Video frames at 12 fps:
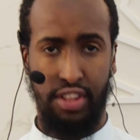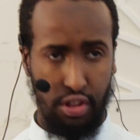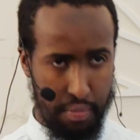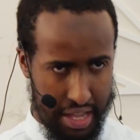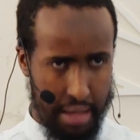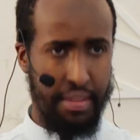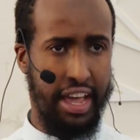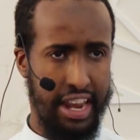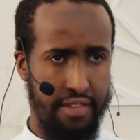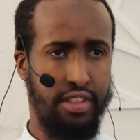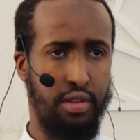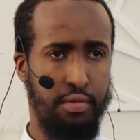Even though he became the
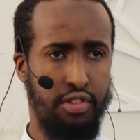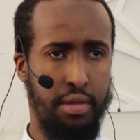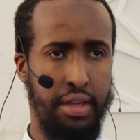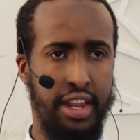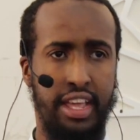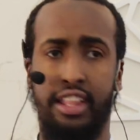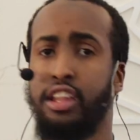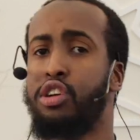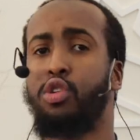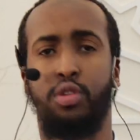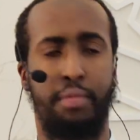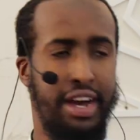Khalifa to Muslimin, he
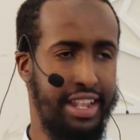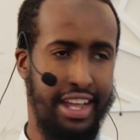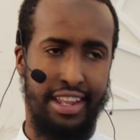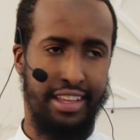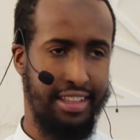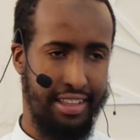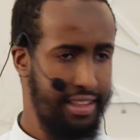didn't go to Baghdad.